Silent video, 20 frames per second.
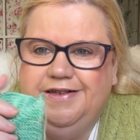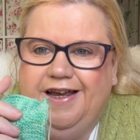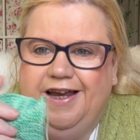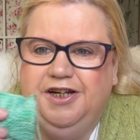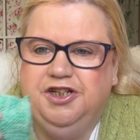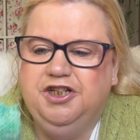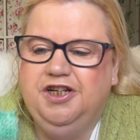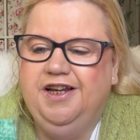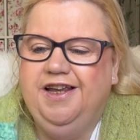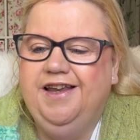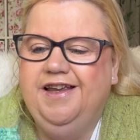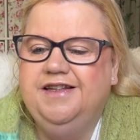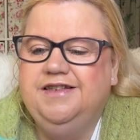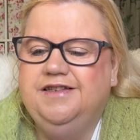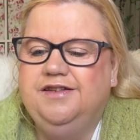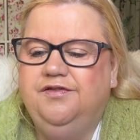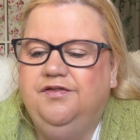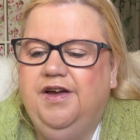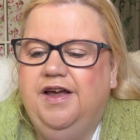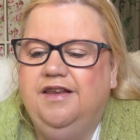actually, is
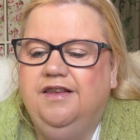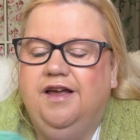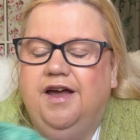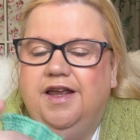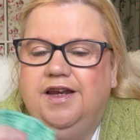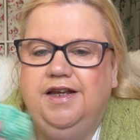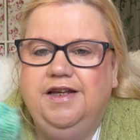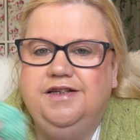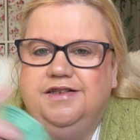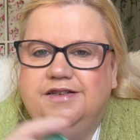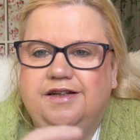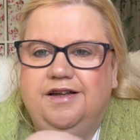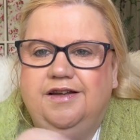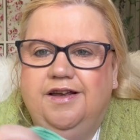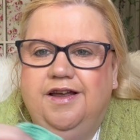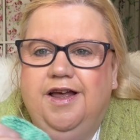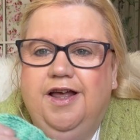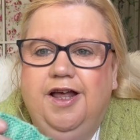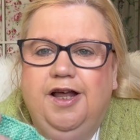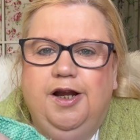the fact that I need to
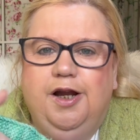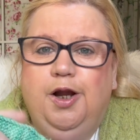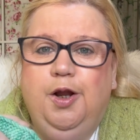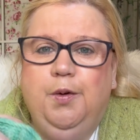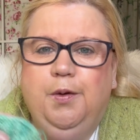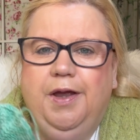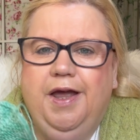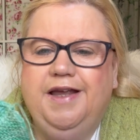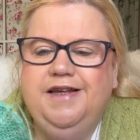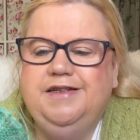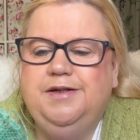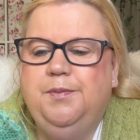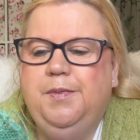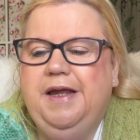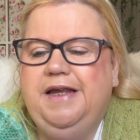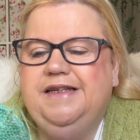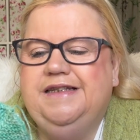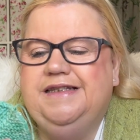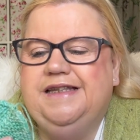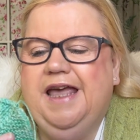locate a
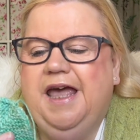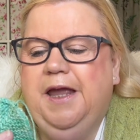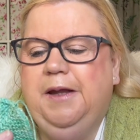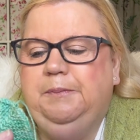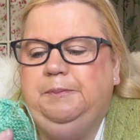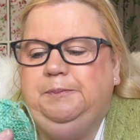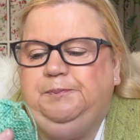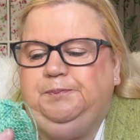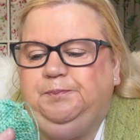main skein.